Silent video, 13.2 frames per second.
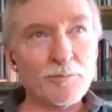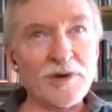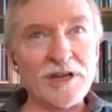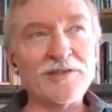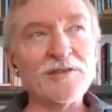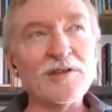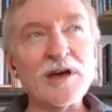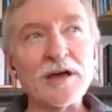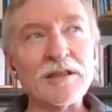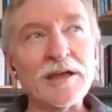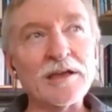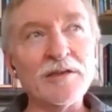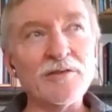But it's not
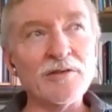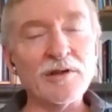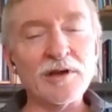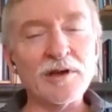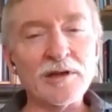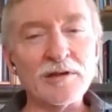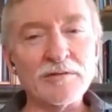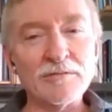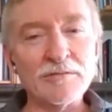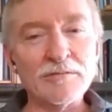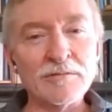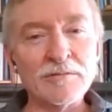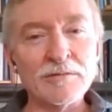like he's not
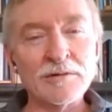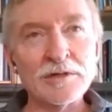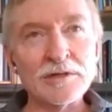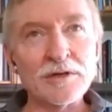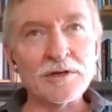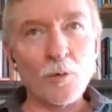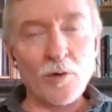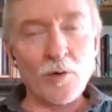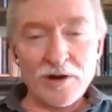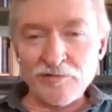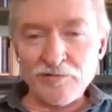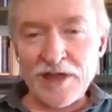aware